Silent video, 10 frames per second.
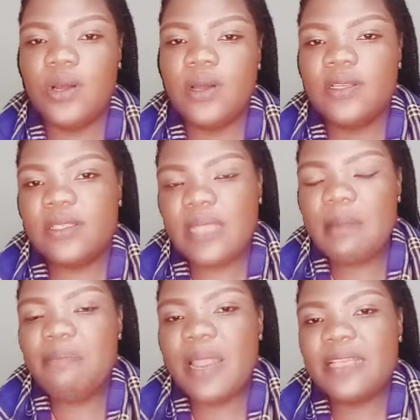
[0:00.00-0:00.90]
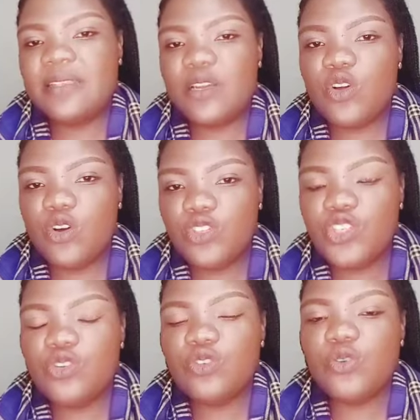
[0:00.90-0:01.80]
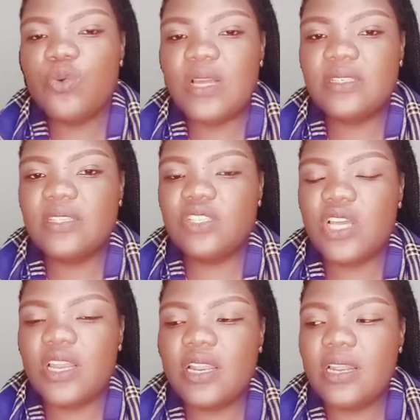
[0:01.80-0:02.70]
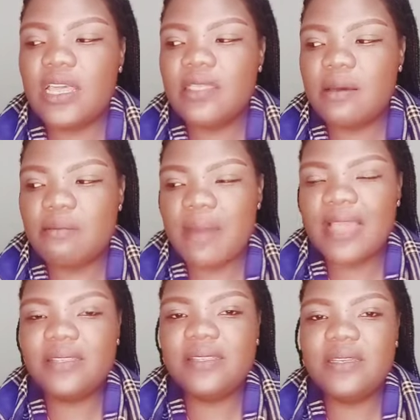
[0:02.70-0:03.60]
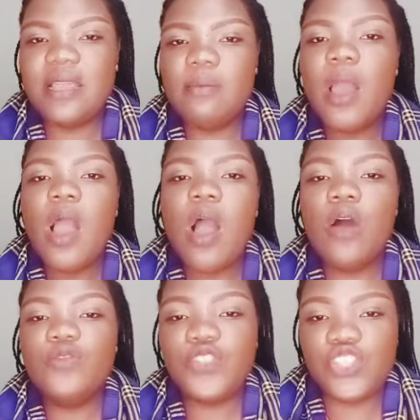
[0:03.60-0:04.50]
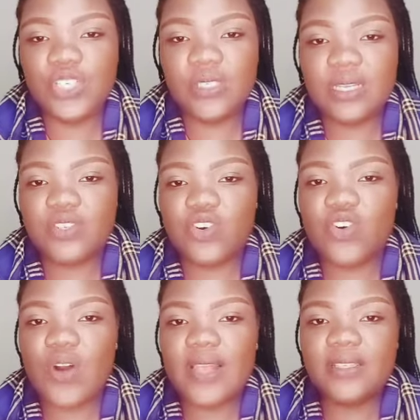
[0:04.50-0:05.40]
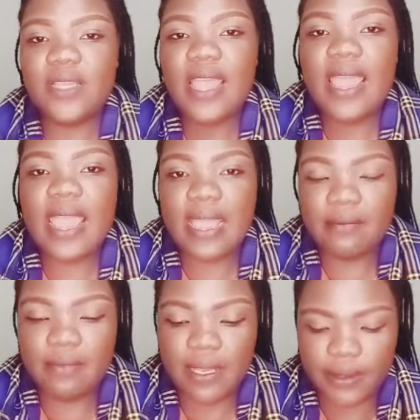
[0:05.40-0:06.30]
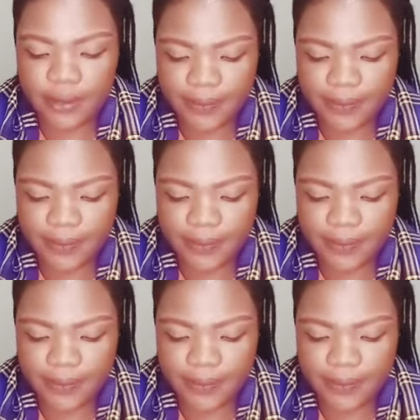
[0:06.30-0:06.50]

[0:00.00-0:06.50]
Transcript: Stay blessed and continue to watch this channel in the mighty name of Jesus Christ. Amen.